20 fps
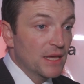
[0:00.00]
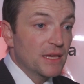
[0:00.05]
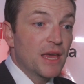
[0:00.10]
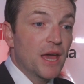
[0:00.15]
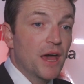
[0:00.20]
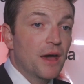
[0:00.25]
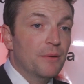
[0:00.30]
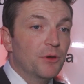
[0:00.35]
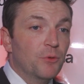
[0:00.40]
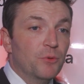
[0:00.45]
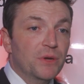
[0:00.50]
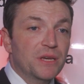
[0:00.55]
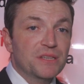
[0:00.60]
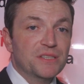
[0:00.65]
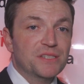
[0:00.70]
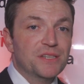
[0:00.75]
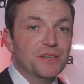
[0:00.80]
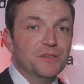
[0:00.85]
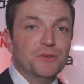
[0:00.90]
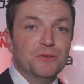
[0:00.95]
Yeah, we
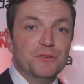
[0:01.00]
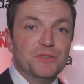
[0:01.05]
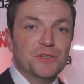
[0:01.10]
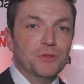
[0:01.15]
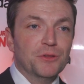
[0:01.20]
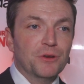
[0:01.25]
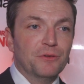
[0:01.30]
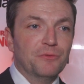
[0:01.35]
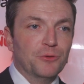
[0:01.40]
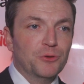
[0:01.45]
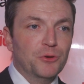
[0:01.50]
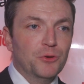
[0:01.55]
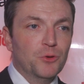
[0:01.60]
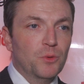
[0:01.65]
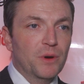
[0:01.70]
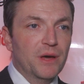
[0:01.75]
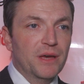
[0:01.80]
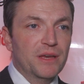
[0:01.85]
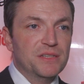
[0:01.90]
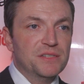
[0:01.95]
continue to look for new
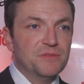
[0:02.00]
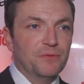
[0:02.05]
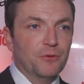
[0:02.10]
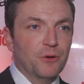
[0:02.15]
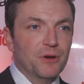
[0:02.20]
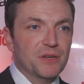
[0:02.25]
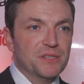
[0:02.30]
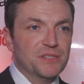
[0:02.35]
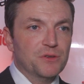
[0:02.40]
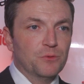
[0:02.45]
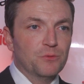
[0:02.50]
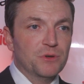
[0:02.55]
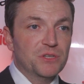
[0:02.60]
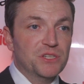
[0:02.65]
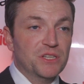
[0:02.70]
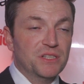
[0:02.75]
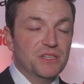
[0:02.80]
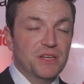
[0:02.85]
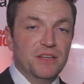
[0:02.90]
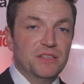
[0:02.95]
ways for us to
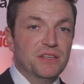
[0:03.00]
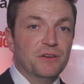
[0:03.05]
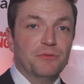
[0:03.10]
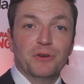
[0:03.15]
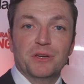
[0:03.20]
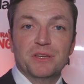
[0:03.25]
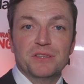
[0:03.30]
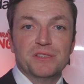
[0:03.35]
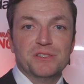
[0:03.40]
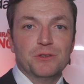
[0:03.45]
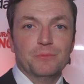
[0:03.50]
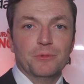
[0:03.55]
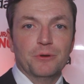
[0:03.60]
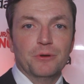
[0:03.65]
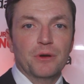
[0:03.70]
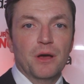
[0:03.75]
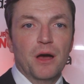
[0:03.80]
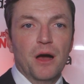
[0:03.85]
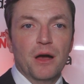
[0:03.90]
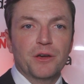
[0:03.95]
reach a different
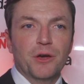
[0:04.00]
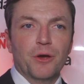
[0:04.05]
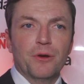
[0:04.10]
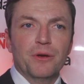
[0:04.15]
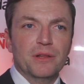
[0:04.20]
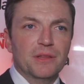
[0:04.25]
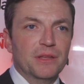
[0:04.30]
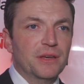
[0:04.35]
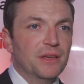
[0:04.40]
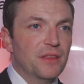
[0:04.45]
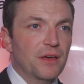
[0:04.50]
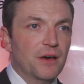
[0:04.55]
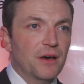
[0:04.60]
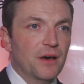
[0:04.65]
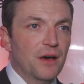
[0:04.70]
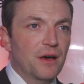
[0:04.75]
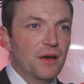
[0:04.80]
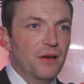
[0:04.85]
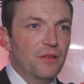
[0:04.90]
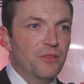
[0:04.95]
consumer. Currently,
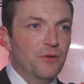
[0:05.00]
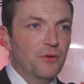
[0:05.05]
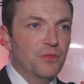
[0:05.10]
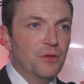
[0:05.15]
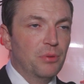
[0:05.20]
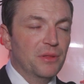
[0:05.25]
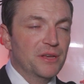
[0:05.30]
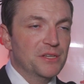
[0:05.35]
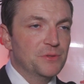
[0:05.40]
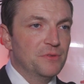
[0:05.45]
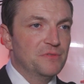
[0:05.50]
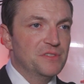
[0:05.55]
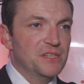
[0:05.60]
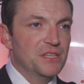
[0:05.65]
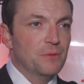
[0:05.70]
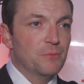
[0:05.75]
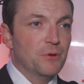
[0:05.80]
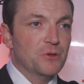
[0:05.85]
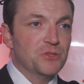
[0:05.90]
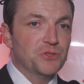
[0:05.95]
the place we've
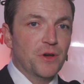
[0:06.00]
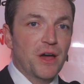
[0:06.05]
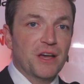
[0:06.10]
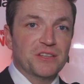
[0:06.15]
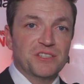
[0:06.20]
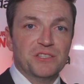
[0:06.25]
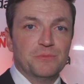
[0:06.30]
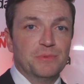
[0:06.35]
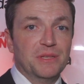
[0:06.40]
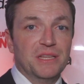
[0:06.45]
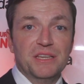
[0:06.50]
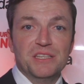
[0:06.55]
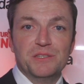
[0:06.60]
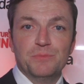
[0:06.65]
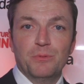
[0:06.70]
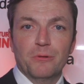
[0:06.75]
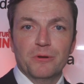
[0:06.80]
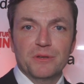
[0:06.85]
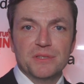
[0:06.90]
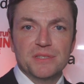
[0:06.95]
seen the most traction has been
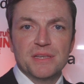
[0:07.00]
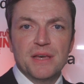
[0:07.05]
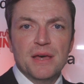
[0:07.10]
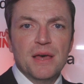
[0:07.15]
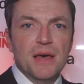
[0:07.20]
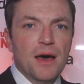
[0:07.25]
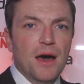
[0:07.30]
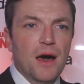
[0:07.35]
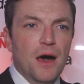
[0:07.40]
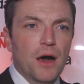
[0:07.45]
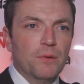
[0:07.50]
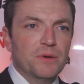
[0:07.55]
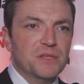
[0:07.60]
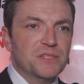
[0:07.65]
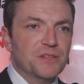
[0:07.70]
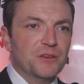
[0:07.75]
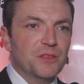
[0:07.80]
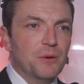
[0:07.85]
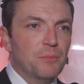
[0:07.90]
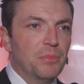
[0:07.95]
esports. We
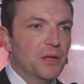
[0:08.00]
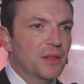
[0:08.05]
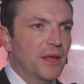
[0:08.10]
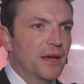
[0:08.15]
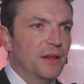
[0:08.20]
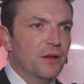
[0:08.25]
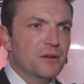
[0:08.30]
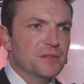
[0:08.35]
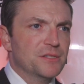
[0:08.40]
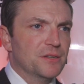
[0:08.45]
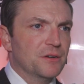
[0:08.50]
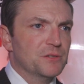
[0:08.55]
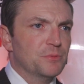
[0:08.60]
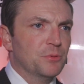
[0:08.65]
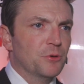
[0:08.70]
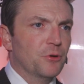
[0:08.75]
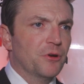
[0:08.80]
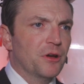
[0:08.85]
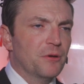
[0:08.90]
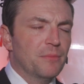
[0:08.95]
started the Bud Light All-Stars
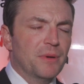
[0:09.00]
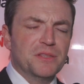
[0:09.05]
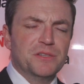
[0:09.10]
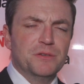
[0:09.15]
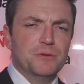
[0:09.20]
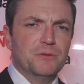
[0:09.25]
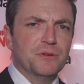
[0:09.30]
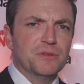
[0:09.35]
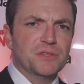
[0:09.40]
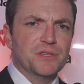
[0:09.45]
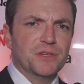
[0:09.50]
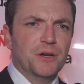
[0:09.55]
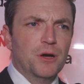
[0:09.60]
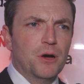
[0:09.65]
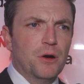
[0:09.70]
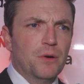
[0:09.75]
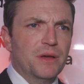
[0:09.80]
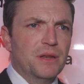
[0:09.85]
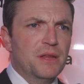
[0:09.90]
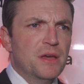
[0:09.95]
program about 2 years
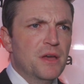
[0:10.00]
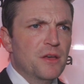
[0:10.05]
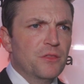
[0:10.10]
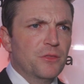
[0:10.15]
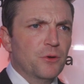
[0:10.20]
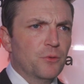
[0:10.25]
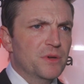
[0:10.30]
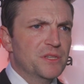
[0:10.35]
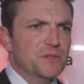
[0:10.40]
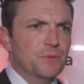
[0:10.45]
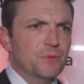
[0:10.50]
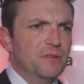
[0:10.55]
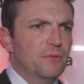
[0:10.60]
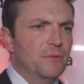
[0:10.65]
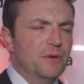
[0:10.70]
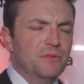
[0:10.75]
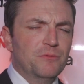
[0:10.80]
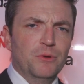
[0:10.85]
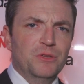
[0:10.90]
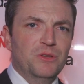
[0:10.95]
ago, and the reason
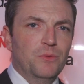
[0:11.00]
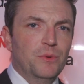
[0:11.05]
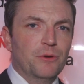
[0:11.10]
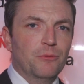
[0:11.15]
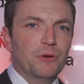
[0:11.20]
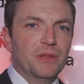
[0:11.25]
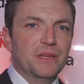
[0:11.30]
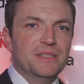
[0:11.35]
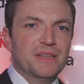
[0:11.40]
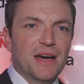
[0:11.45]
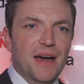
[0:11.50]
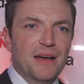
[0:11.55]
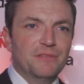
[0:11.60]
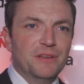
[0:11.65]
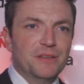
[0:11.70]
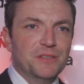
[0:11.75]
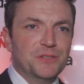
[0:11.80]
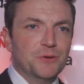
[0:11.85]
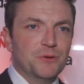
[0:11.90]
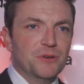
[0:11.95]
we really
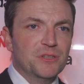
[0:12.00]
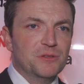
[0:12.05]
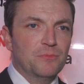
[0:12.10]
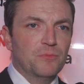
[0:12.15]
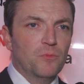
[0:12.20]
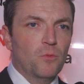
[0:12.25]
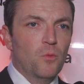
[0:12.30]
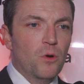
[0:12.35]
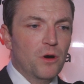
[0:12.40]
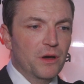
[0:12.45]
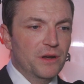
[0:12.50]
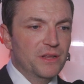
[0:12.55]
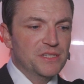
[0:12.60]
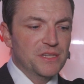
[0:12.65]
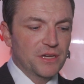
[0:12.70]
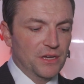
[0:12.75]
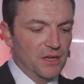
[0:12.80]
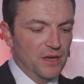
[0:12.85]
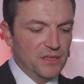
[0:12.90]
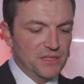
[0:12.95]
dived into it is, one,
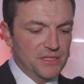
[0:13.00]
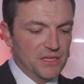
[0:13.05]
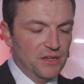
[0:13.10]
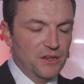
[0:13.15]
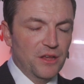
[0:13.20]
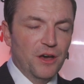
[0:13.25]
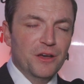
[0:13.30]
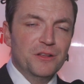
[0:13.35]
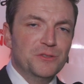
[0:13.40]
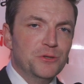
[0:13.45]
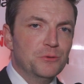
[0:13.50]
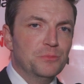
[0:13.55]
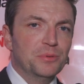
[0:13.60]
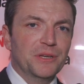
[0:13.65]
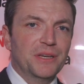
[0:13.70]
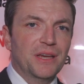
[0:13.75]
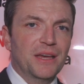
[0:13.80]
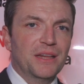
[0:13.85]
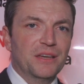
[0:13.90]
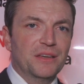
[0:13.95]
it's an
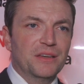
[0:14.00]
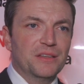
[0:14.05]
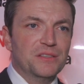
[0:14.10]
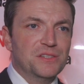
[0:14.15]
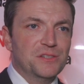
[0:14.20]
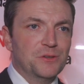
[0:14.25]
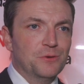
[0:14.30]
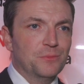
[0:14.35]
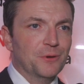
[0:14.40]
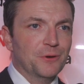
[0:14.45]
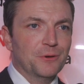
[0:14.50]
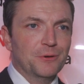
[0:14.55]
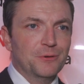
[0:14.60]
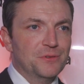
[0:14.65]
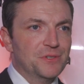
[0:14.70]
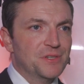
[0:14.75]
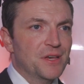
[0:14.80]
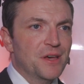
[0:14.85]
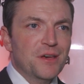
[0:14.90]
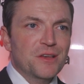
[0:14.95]
unduplicated consumer who's